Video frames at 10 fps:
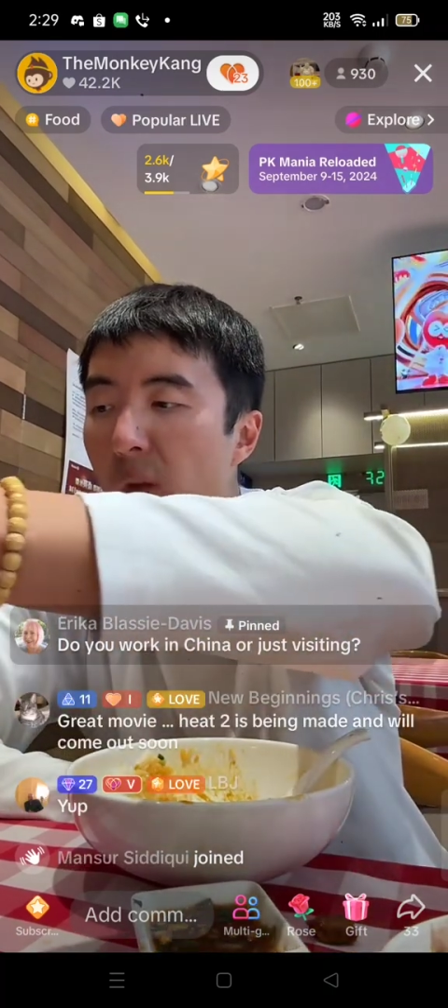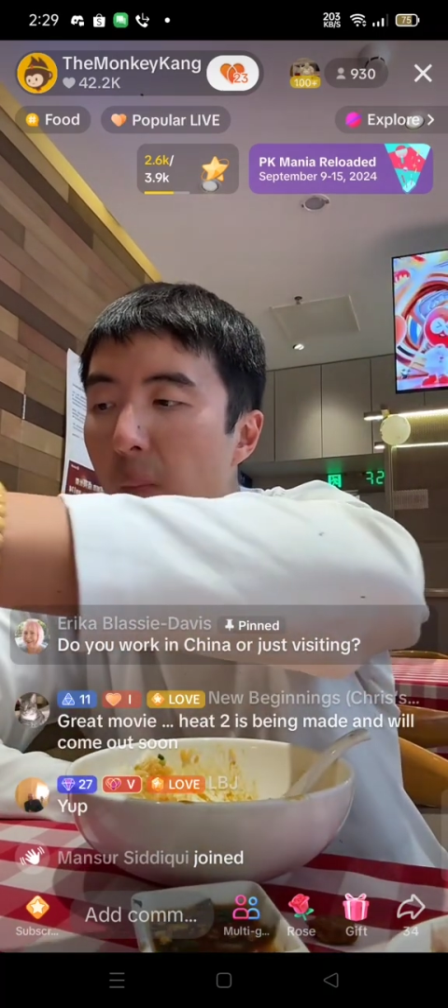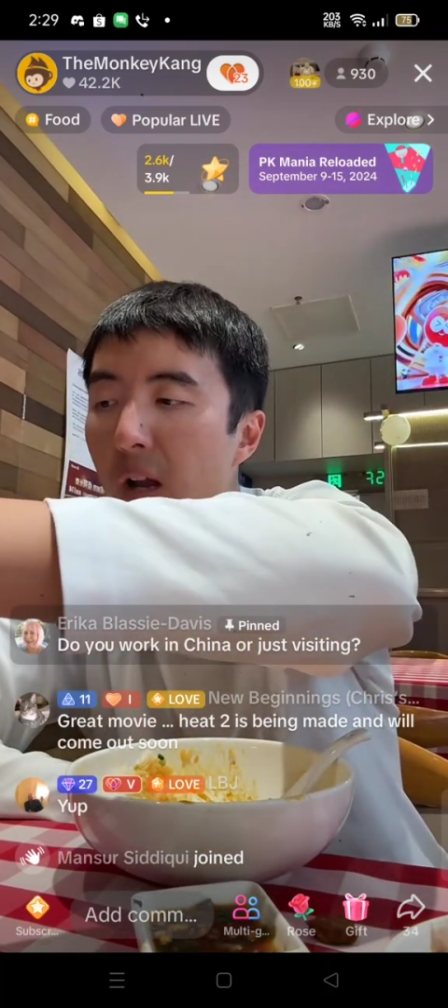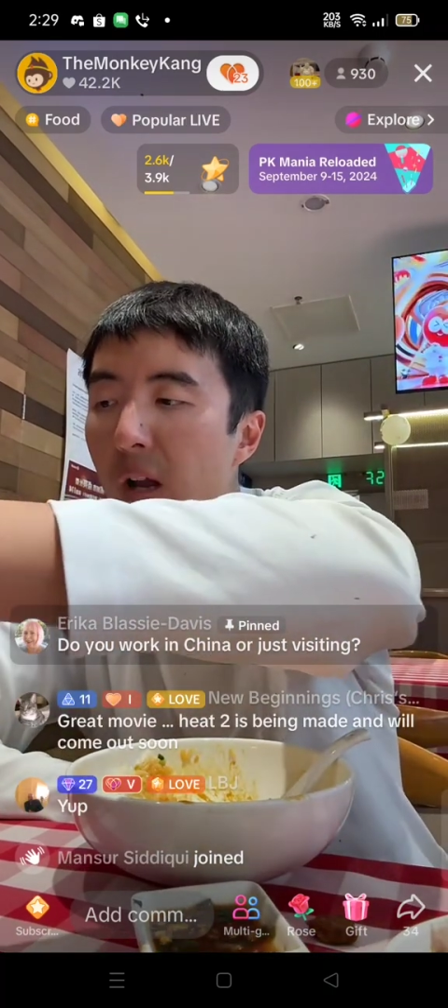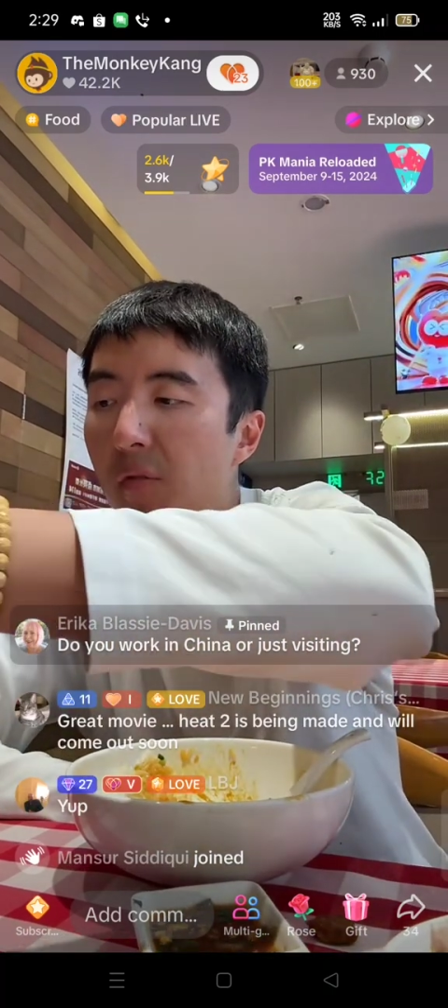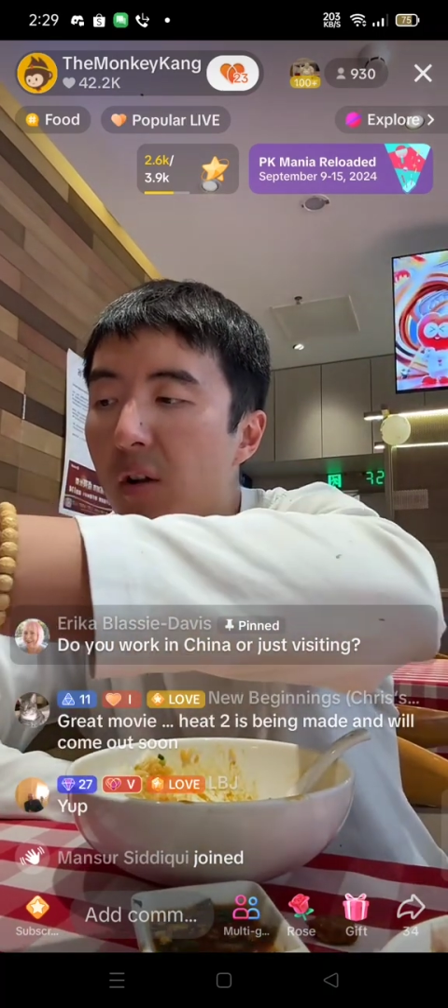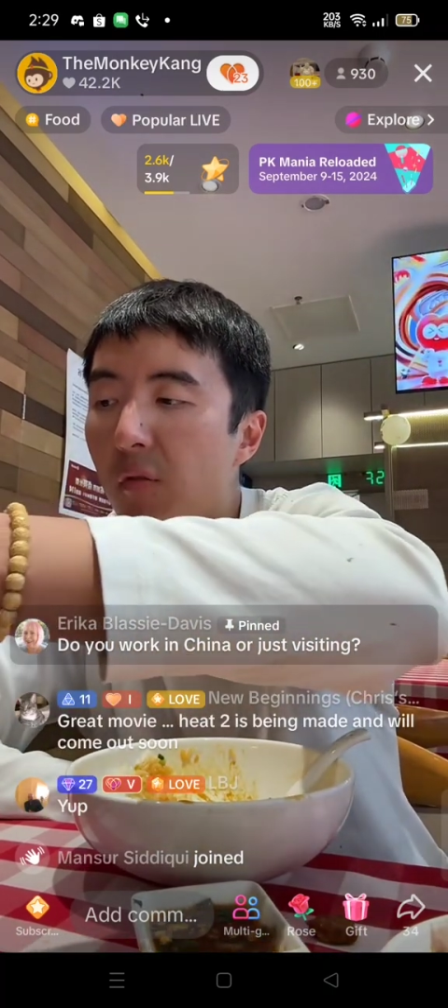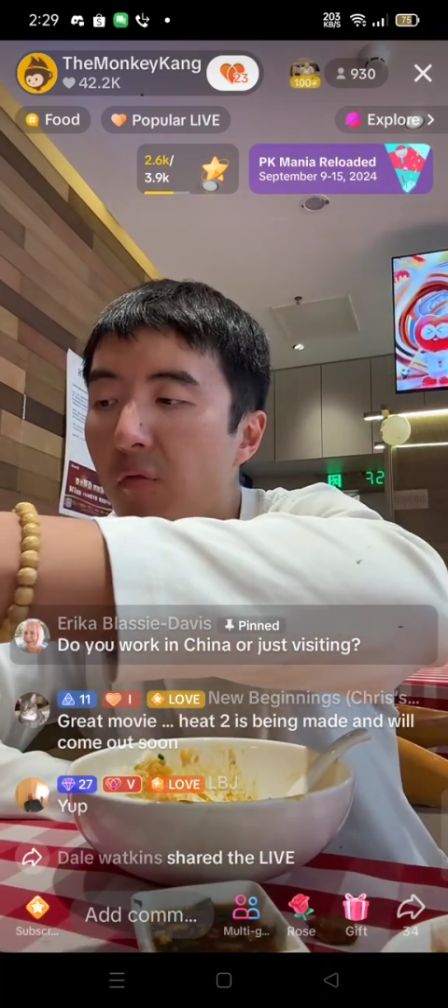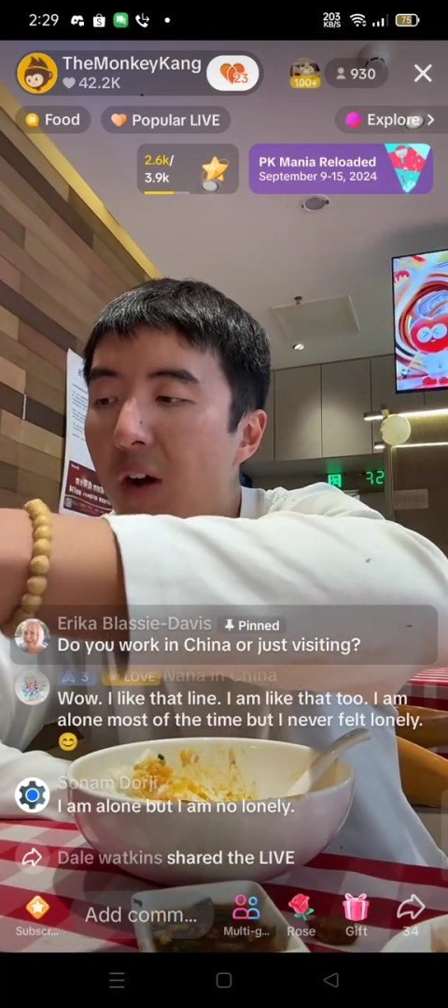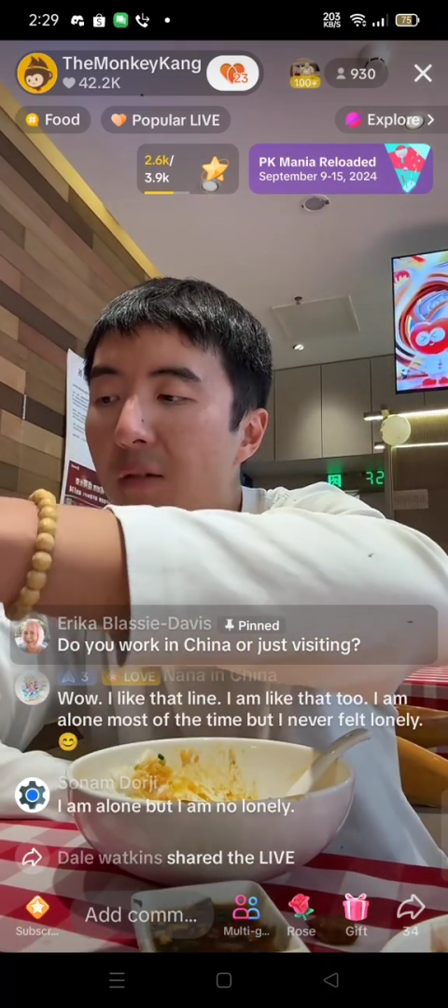I've been living
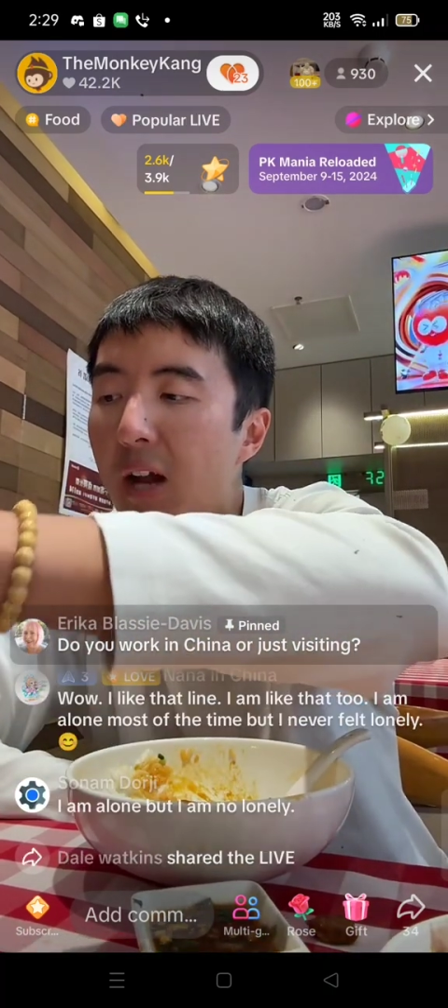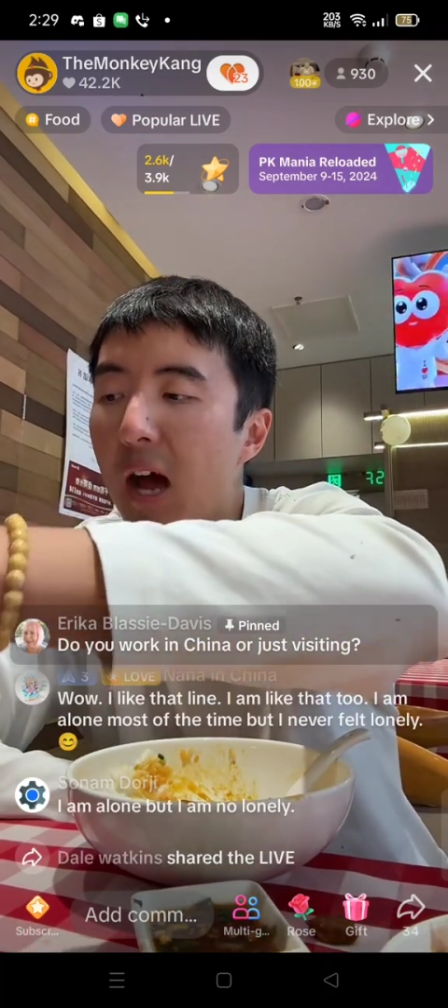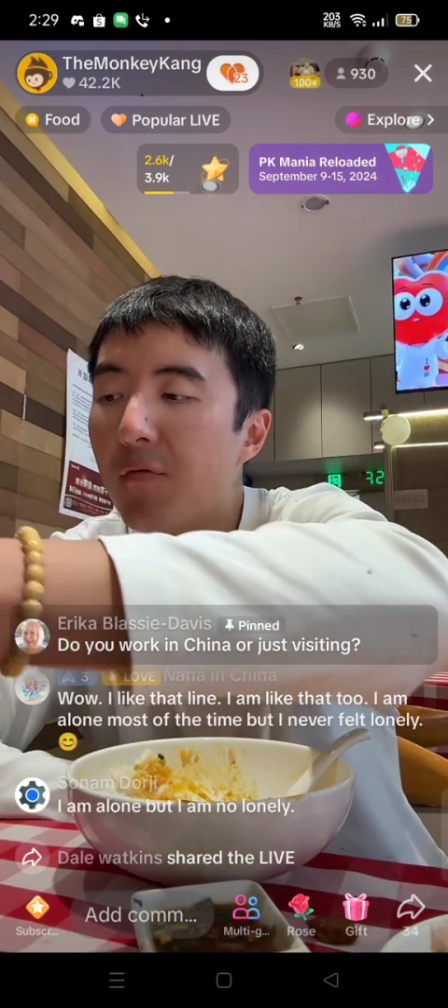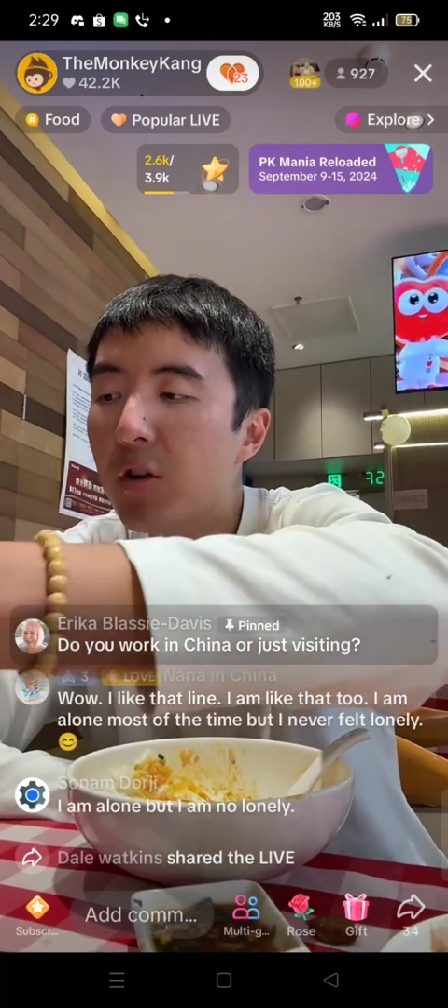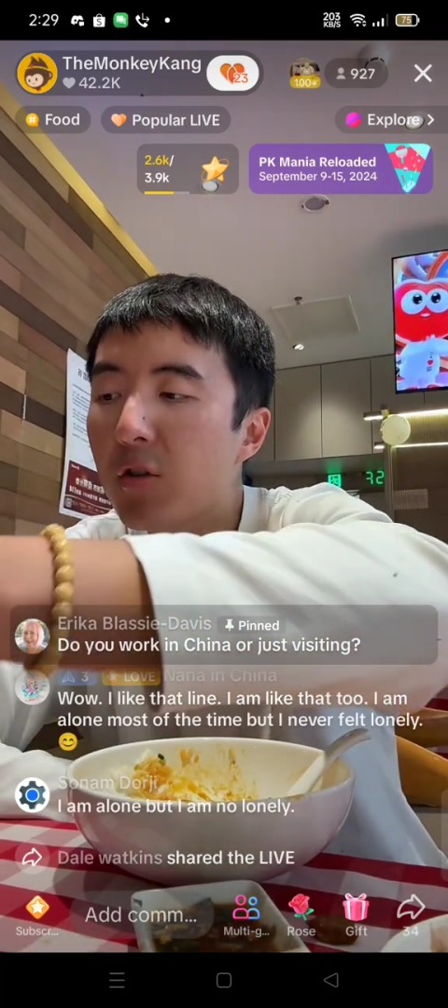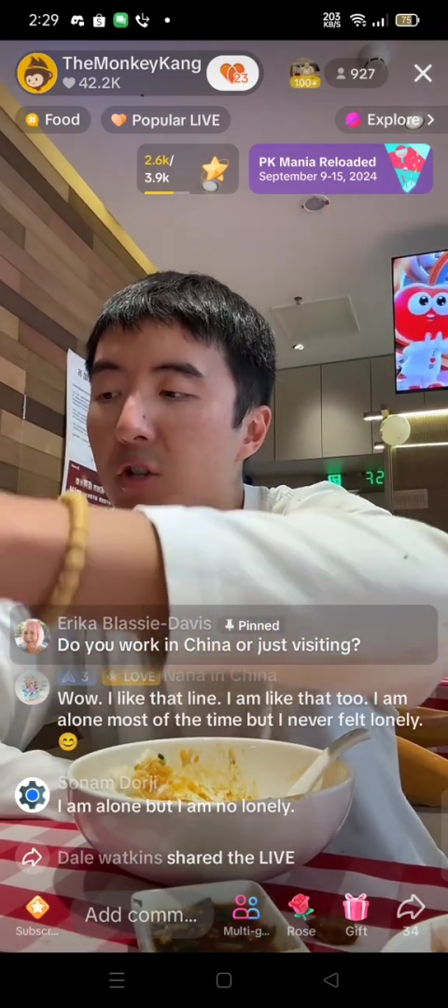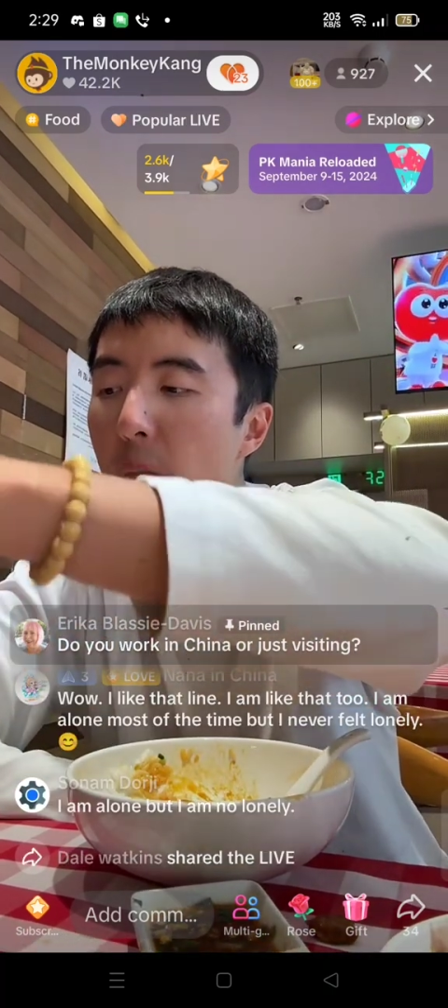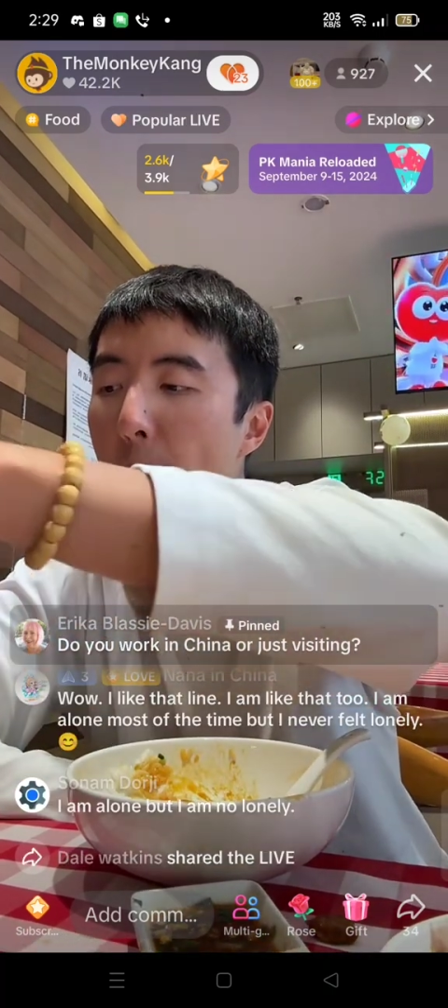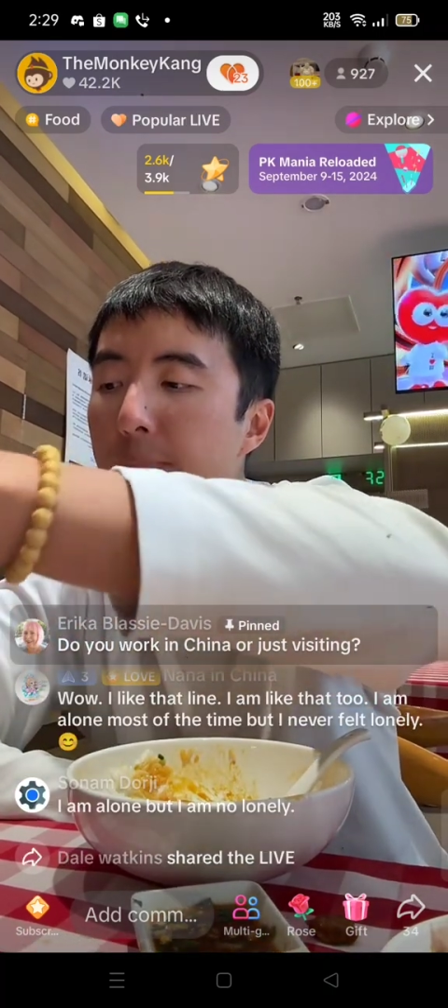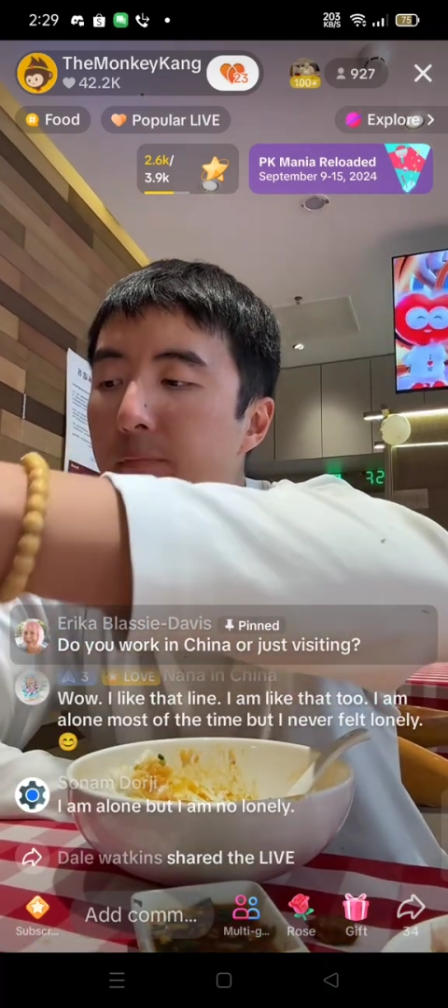here for 5.5
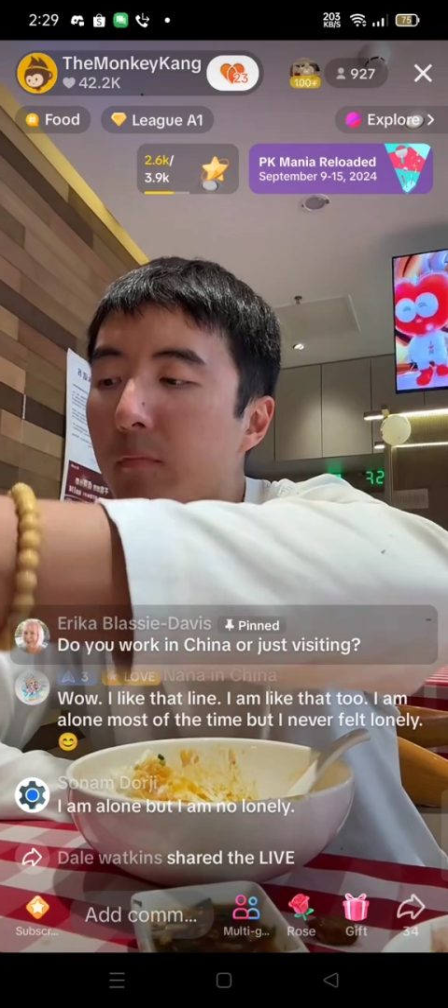years.